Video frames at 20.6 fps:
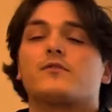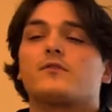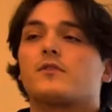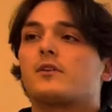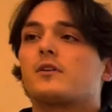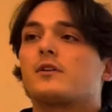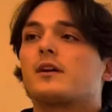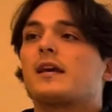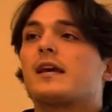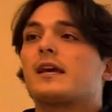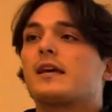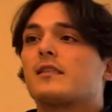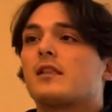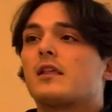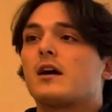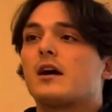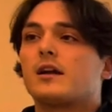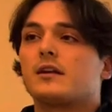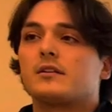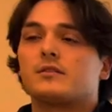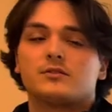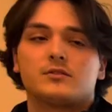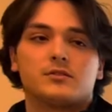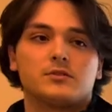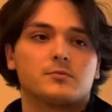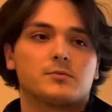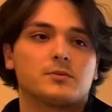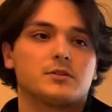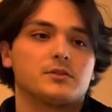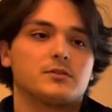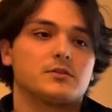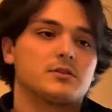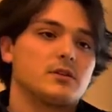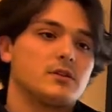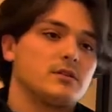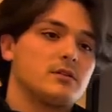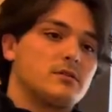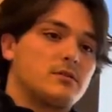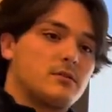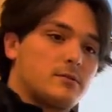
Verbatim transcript: for a line to produce all.